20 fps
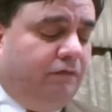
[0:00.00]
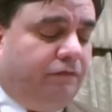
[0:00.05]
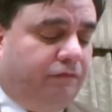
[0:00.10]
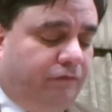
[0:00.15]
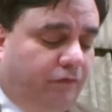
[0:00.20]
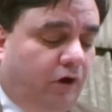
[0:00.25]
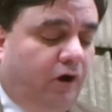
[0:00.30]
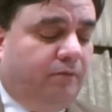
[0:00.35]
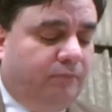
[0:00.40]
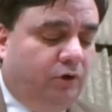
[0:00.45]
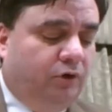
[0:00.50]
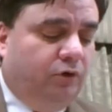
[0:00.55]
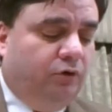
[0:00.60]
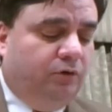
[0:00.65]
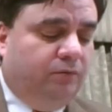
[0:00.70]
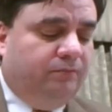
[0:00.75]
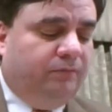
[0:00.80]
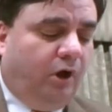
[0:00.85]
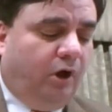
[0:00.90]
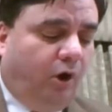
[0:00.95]
from
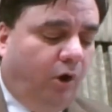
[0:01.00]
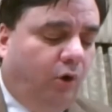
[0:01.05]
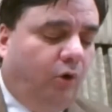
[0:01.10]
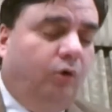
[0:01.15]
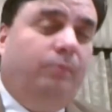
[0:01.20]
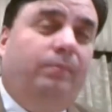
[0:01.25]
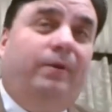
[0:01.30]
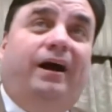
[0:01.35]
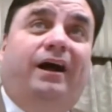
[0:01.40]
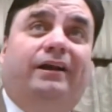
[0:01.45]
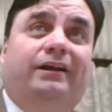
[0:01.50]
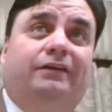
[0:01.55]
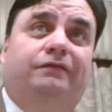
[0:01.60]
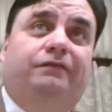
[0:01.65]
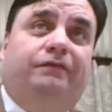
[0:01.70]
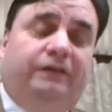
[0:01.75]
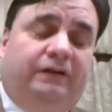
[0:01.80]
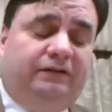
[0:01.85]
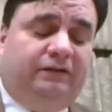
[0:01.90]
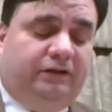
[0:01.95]
whom the whole body
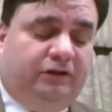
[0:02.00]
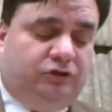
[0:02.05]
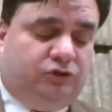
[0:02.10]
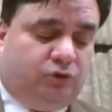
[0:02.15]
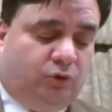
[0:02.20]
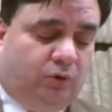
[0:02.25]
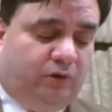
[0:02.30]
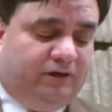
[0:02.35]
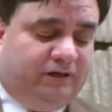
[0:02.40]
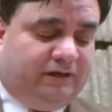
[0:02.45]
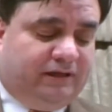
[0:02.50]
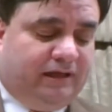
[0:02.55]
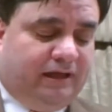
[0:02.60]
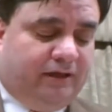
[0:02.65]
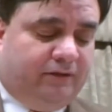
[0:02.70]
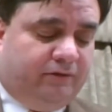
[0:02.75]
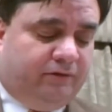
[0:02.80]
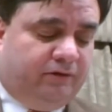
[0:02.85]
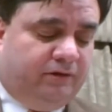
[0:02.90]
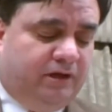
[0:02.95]
fitly joined
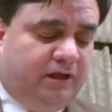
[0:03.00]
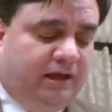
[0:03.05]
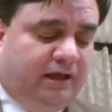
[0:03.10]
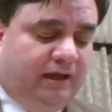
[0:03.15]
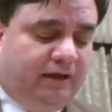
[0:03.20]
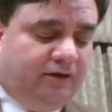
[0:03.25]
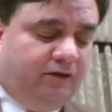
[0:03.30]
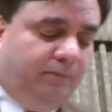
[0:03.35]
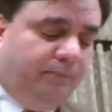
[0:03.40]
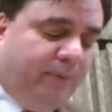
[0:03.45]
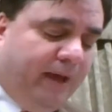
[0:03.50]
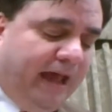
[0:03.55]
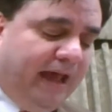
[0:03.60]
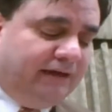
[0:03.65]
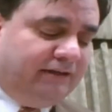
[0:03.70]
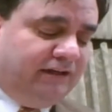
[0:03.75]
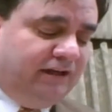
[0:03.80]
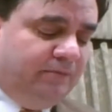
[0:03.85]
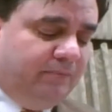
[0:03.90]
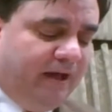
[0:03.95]
together and
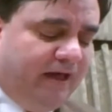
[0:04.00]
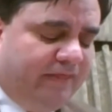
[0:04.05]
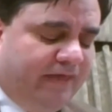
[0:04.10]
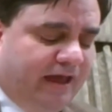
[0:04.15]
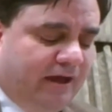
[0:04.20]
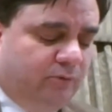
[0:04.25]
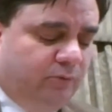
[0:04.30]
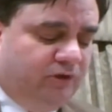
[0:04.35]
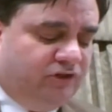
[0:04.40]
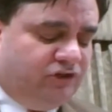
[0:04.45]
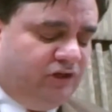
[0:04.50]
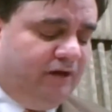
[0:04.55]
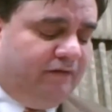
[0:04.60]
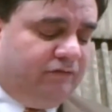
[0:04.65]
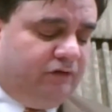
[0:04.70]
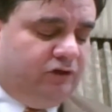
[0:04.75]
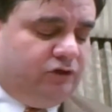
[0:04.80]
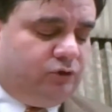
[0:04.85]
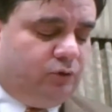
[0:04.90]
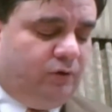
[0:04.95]
compacted by that which
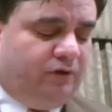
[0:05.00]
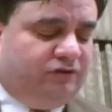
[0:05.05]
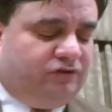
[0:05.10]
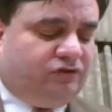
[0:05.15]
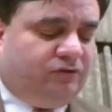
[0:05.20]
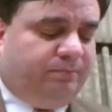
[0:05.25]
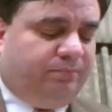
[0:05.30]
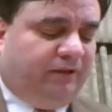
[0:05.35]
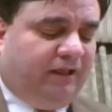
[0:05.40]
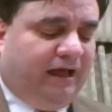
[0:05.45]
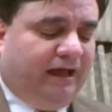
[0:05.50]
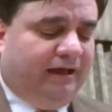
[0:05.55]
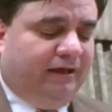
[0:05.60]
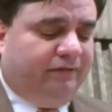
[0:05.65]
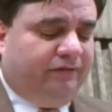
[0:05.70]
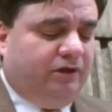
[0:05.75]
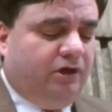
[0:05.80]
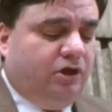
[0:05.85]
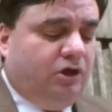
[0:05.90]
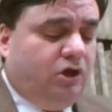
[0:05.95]
every joint
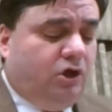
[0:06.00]
supplieth,